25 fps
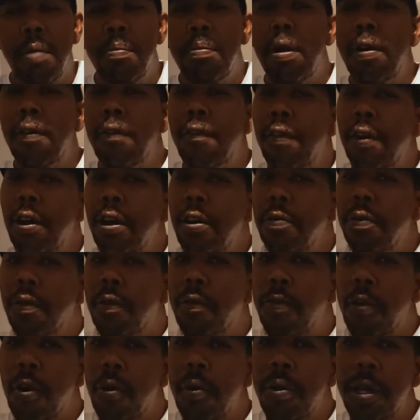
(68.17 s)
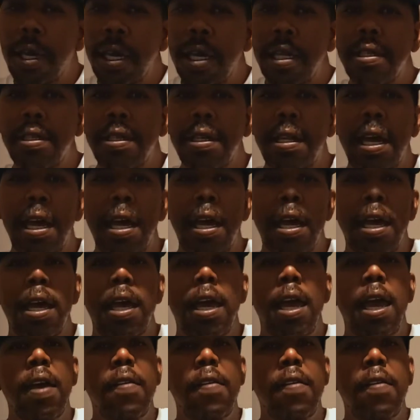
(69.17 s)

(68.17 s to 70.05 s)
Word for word: But first, before we get into that,